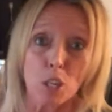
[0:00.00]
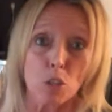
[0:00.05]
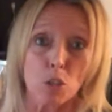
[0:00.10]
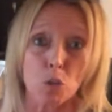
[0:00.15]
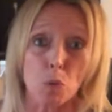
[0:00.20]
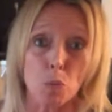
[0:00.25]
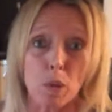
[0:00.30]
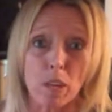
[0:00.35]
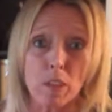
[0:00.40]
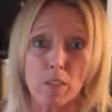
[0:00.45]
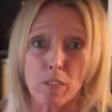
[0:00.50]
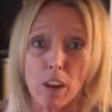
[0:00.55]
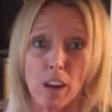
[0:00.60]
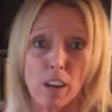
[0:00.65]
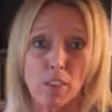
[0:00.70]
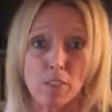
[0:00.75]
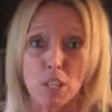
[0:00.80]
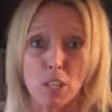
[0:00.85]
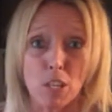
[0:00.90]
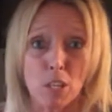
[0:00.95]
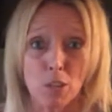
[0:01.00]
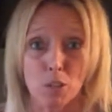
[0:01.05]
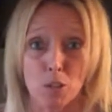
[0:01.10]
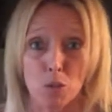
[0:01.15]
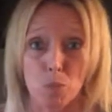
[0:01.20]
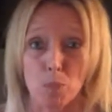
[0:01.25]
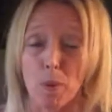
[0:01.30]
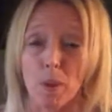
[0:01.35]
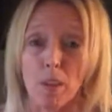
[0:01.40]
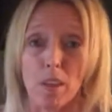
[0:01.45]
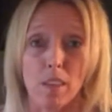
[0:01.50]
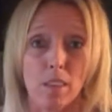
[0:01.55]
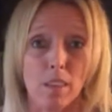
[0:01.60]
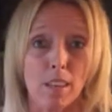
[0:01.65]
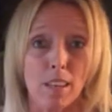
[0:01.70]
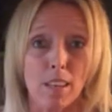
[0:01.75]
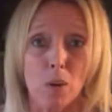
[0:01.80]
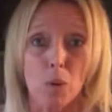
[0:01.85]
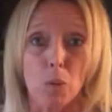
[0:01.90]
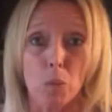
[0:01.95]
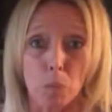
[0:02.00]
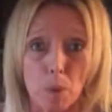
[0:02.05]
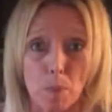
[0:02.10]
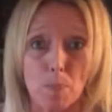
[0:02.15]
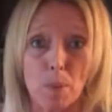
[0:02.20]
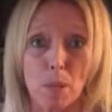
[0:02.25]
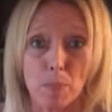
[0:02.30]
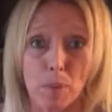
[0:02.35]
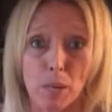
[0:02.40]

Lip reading: 25 years been whipping